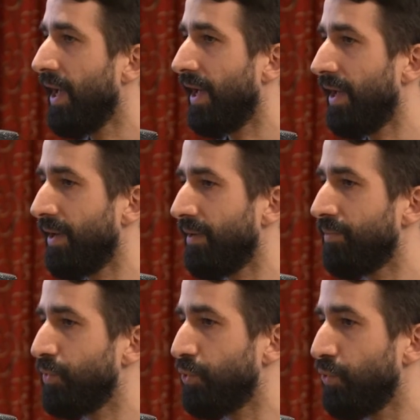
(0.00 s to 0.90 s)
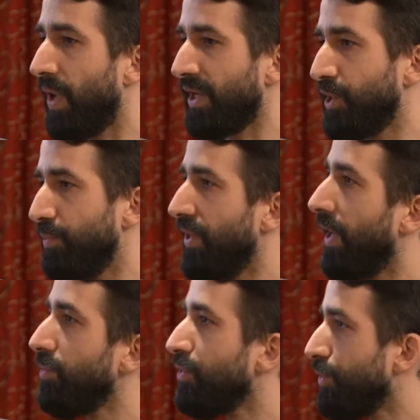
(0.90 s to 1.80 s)
to actually be
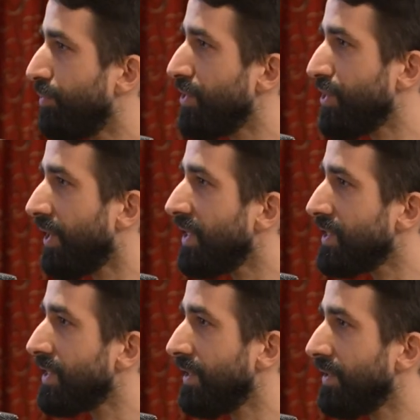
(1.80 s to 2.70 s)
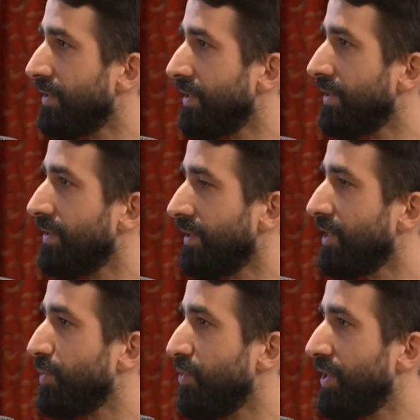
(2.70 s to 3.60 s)
able to personalize the
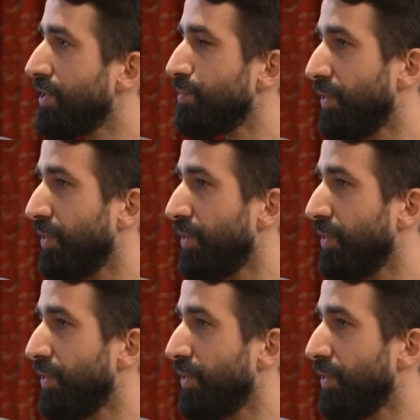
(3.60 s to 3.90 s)
experience,